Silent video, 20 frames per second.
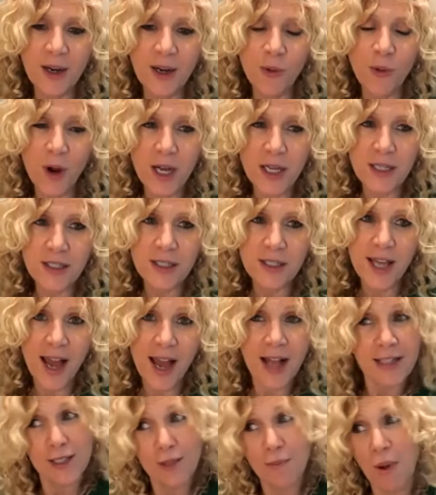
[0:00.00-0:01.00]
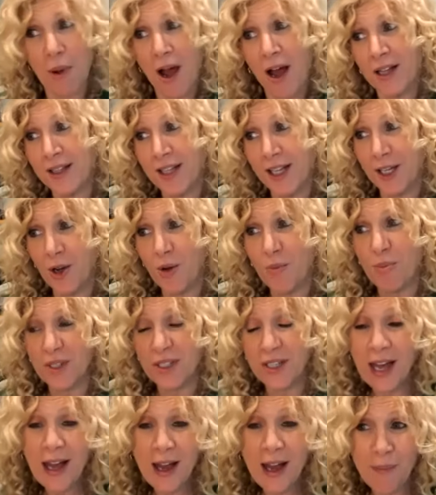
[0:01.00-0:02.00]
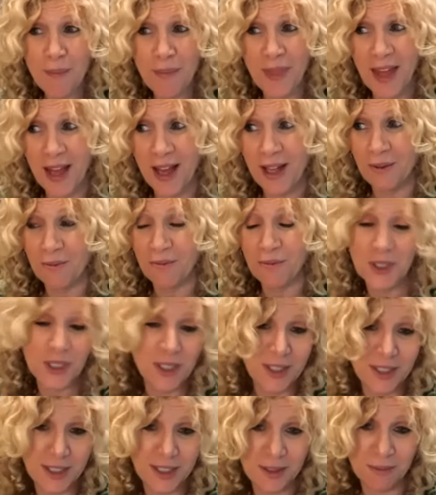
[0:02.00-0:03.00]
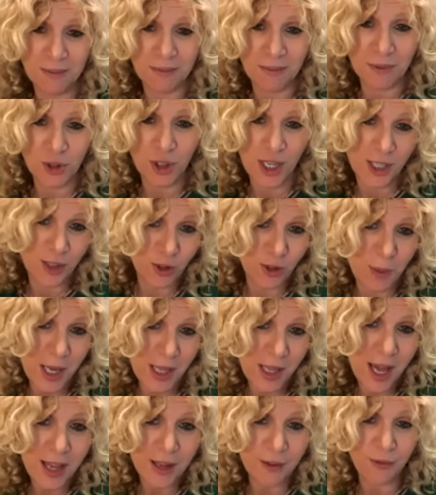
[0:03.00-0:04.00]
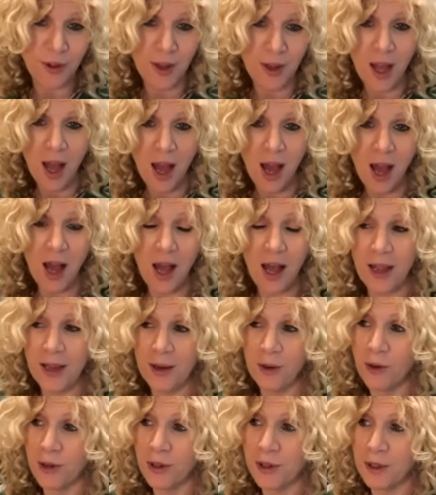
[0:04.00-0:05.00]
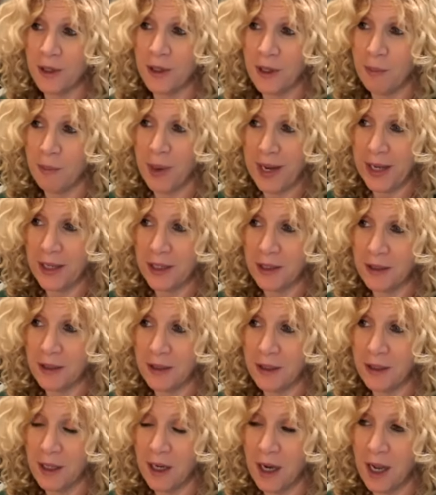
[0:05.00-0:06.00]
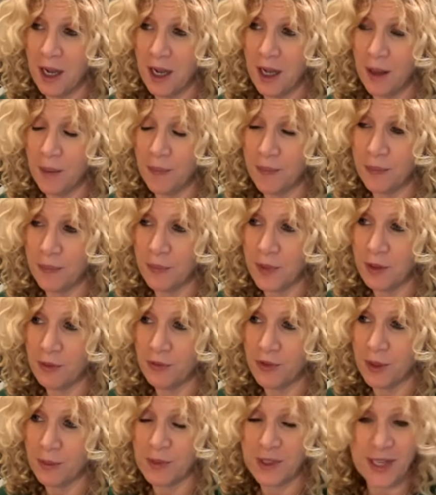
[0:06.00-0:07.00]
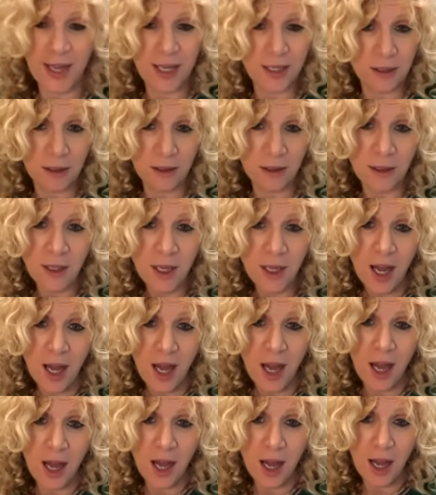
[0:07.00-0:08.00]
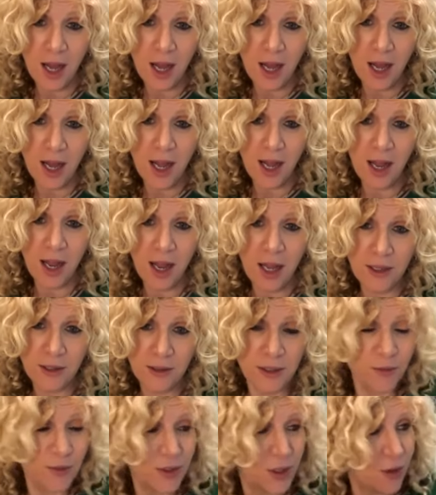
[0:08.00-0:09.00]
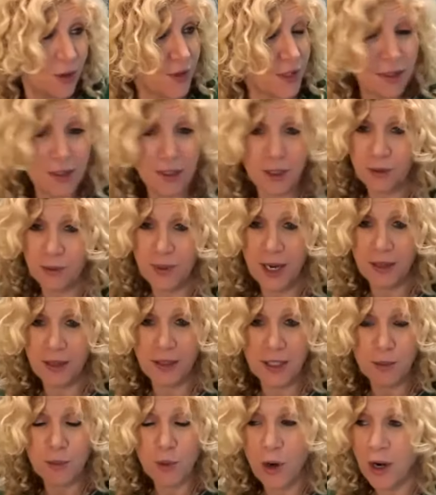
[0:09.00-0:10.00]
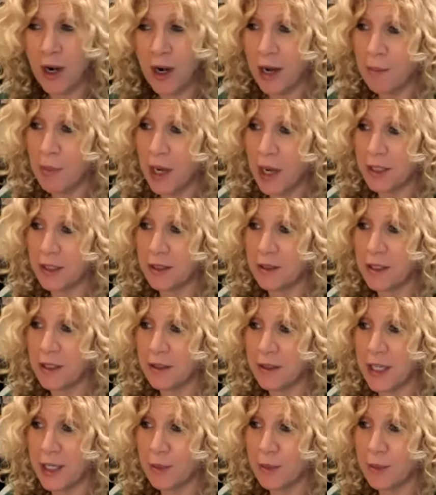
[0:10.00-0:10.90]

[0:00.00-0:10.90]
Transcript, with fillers: it was that spot that opened up that really changed my life. I ordered a banner um, from Zazzle. Uh, I don't even know if that's still around anymore. I bought a, a